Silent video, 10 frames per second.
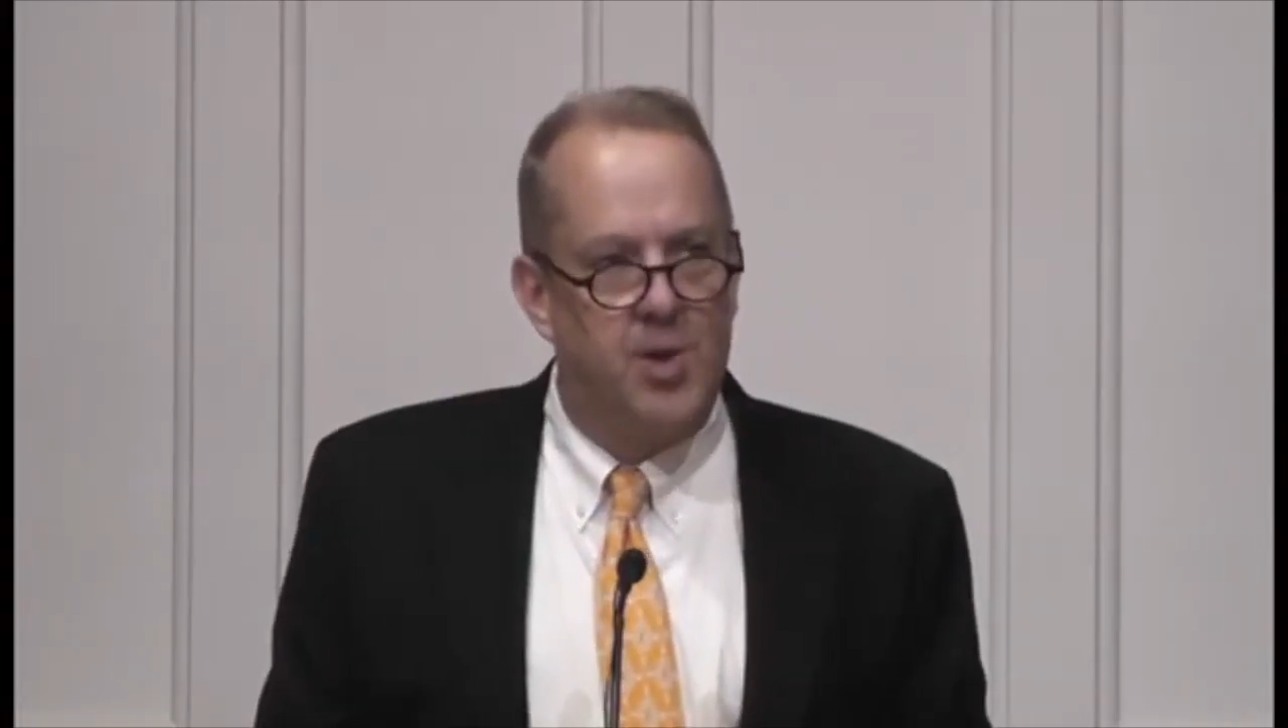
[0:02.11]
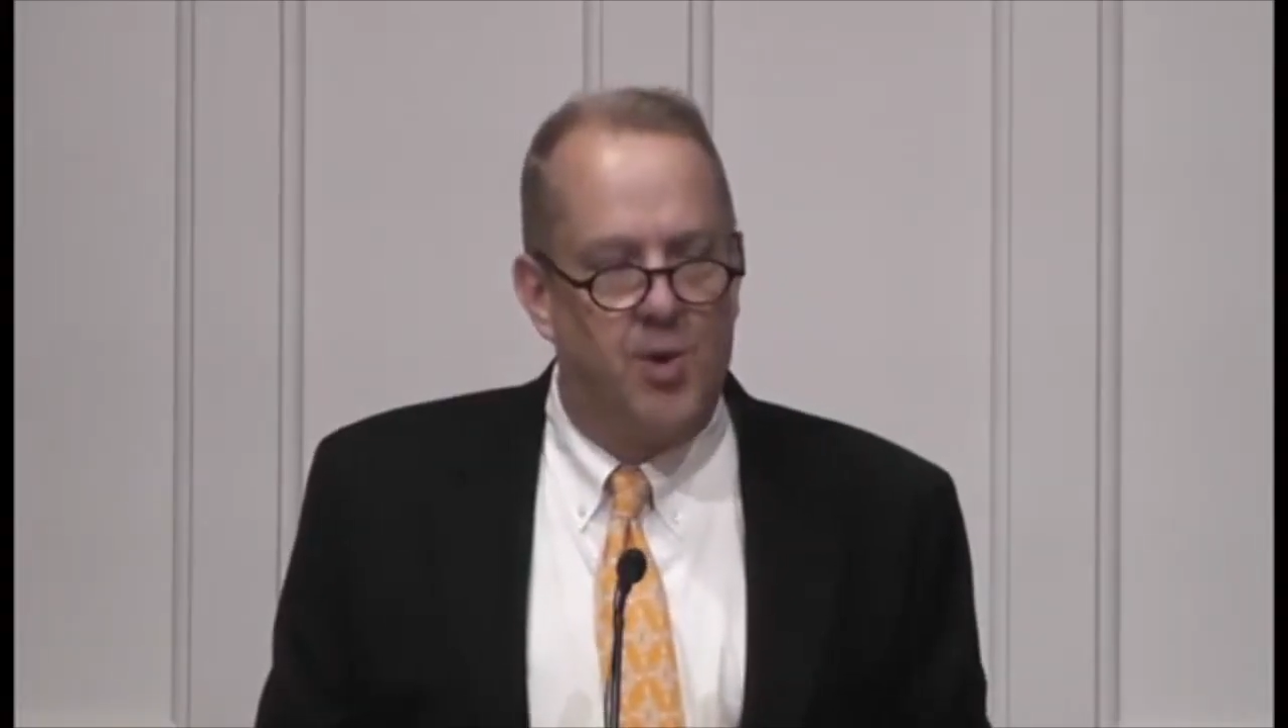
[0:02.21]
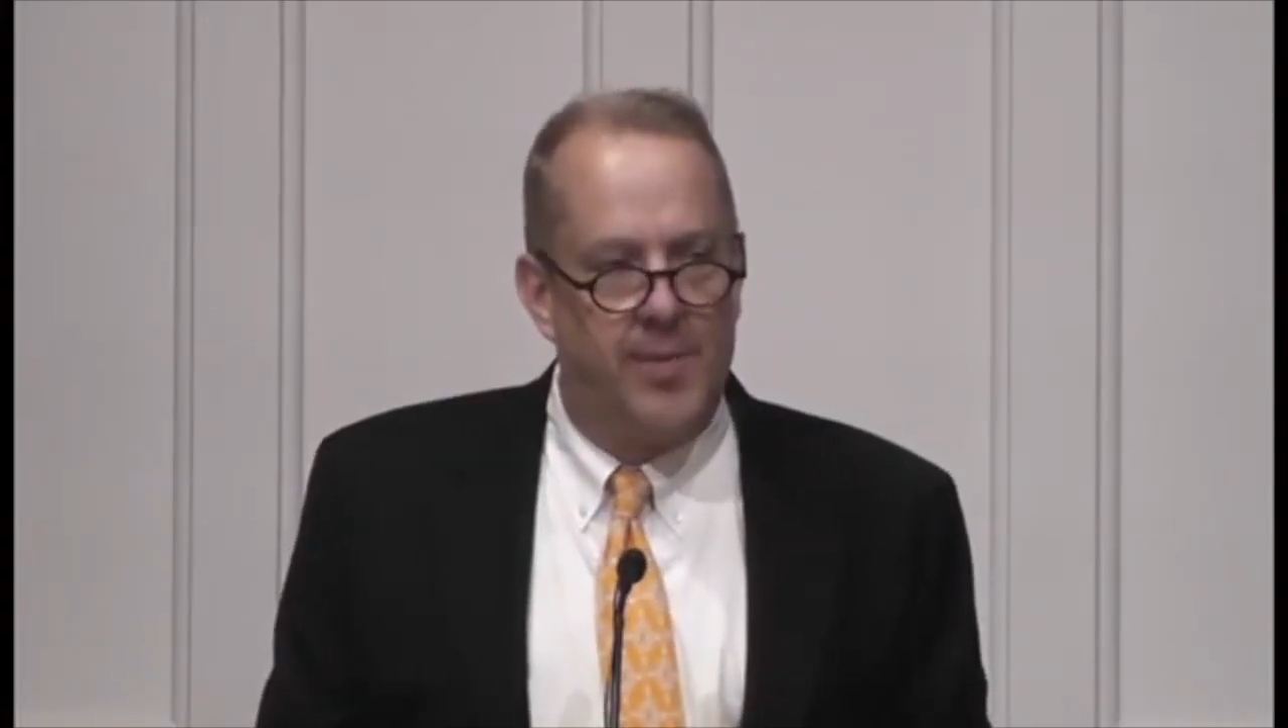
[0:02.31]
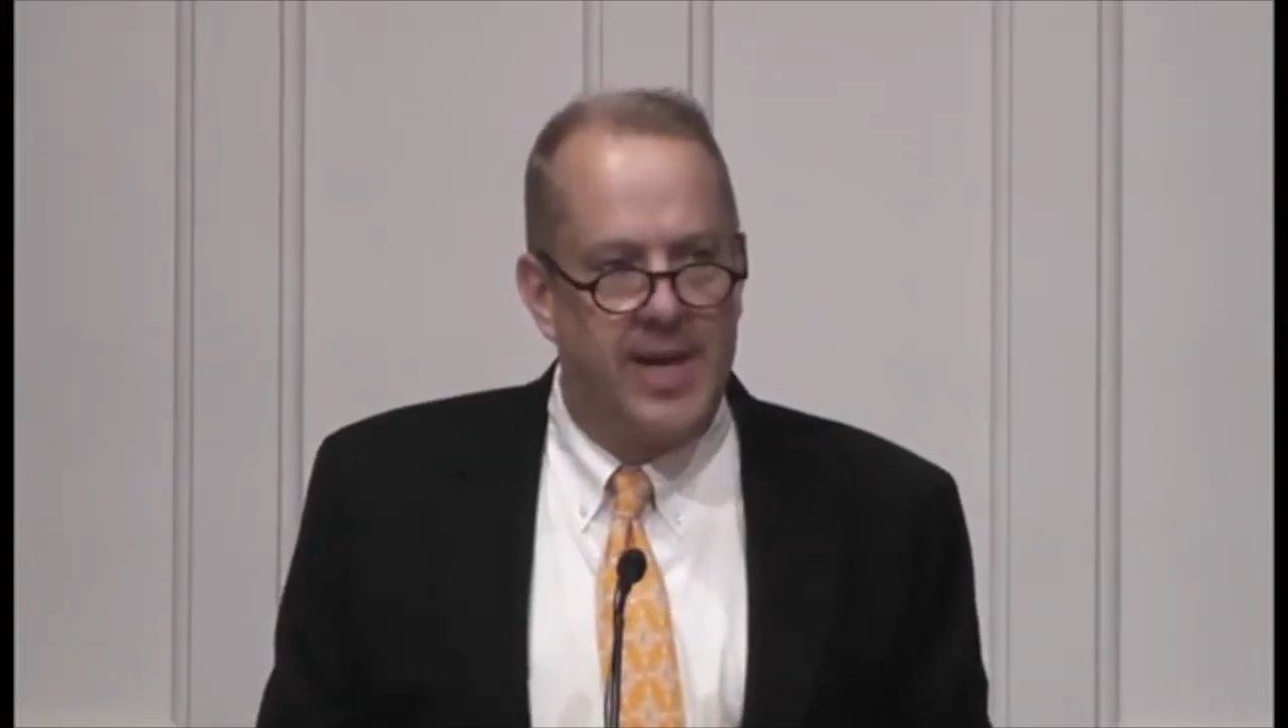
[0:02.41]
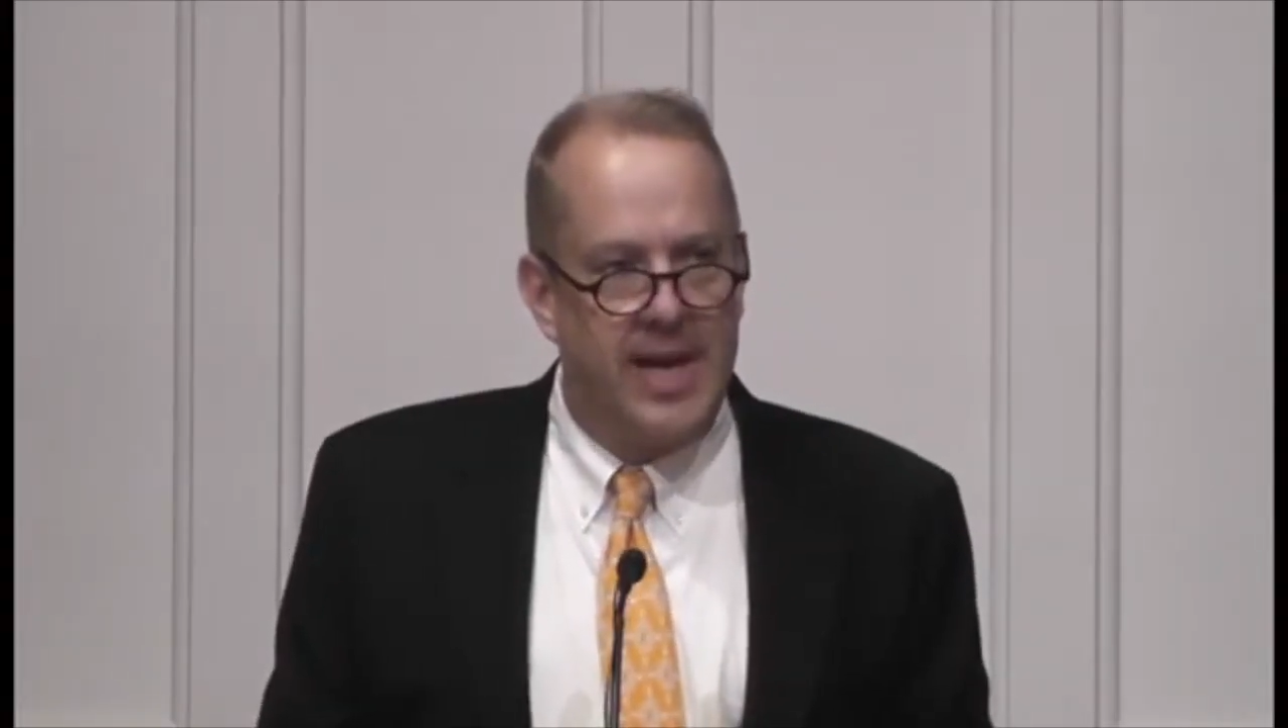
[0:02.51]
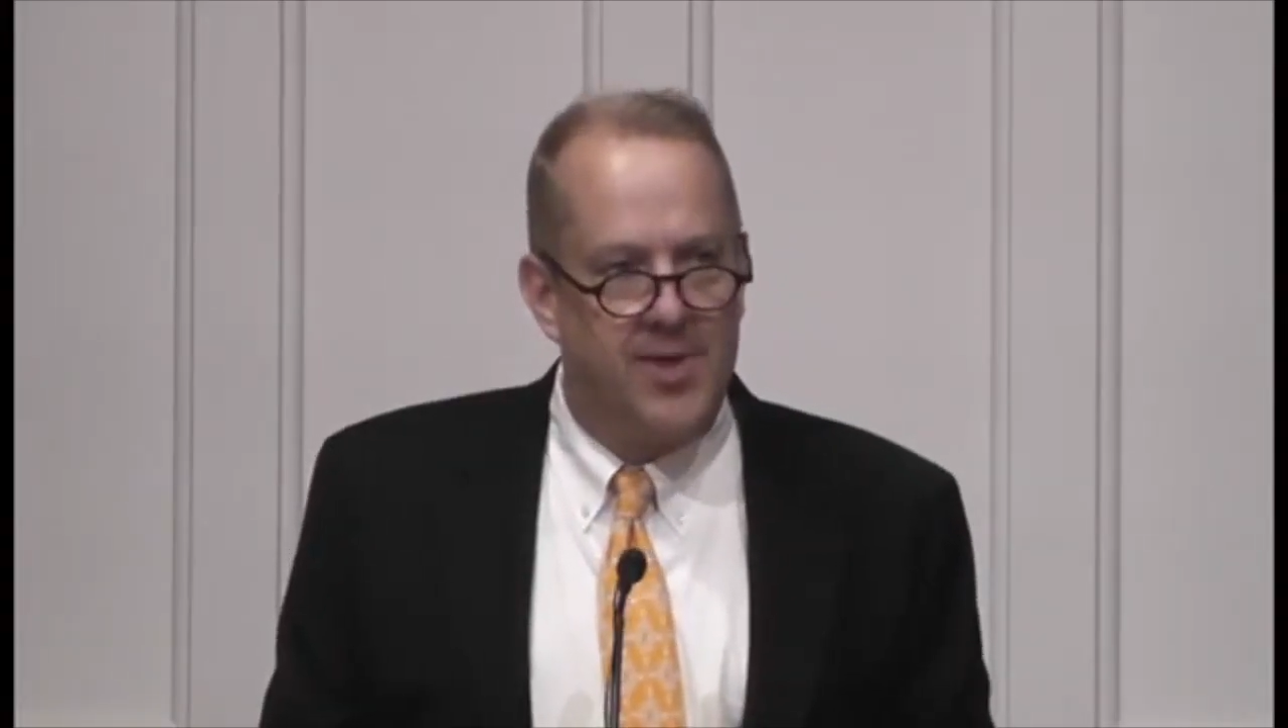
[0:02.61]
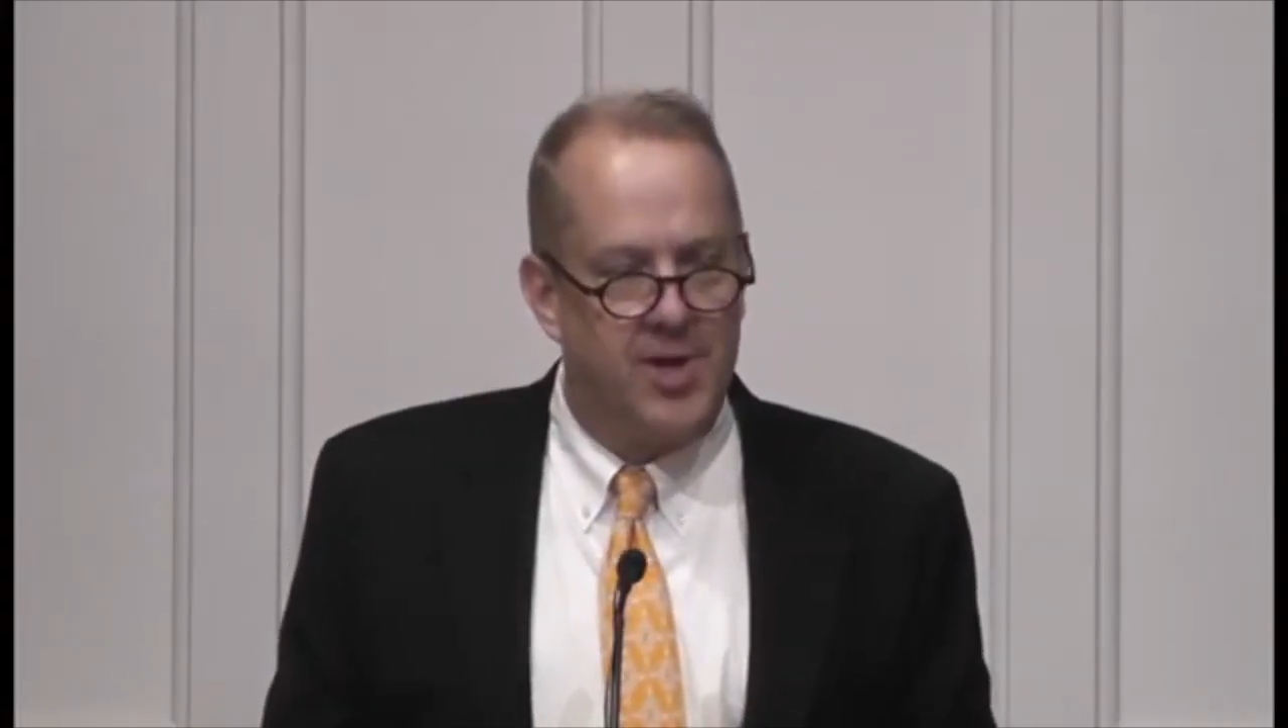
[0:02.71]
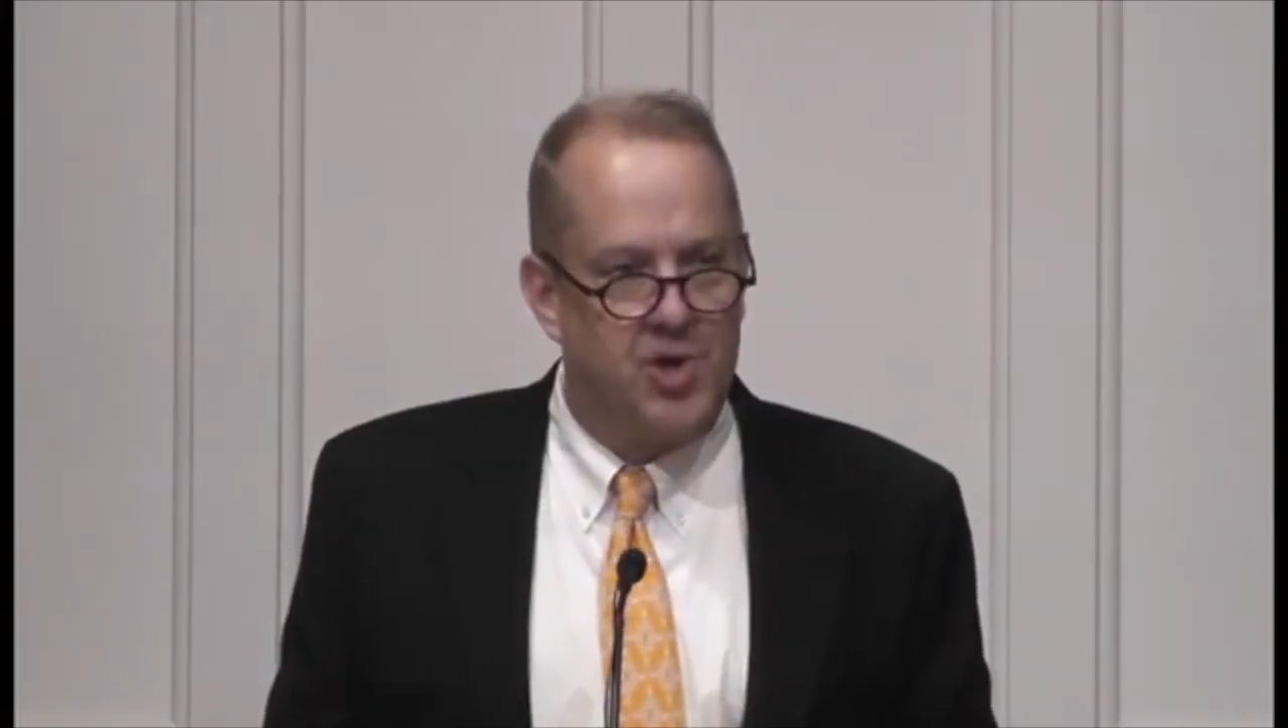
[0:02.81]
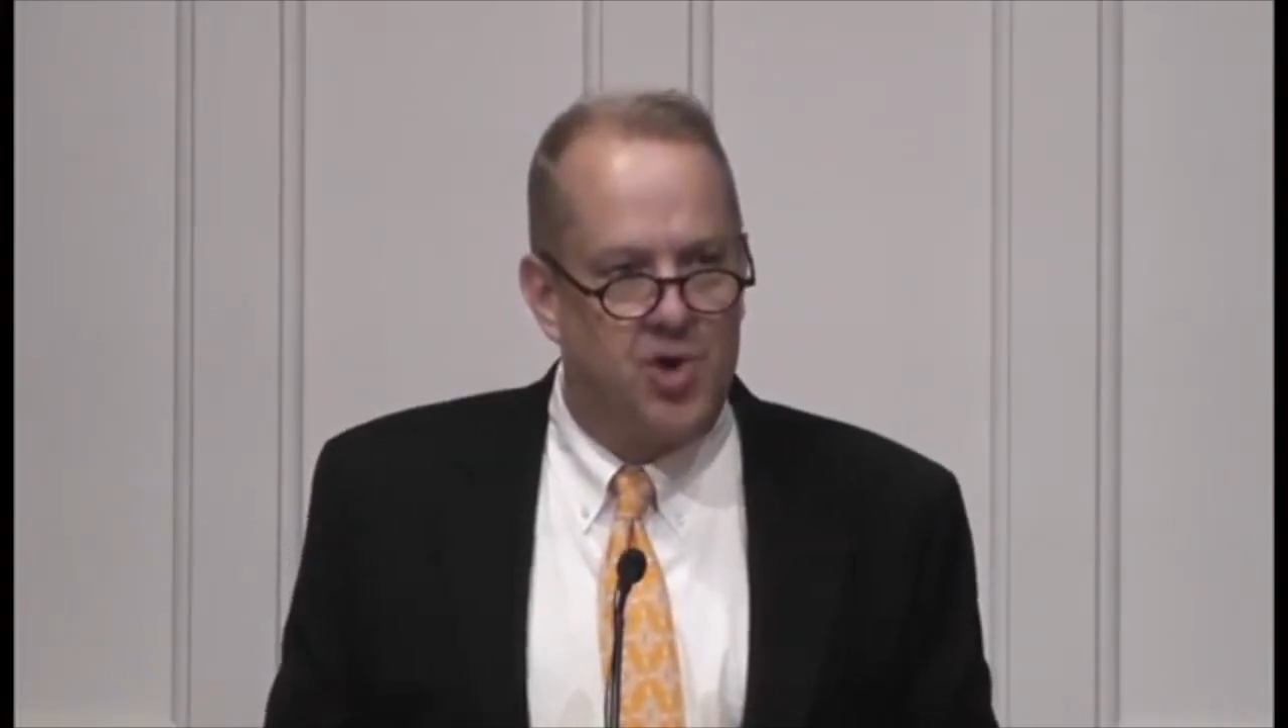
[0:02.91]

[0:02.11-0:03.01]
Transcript: the Roman Catholic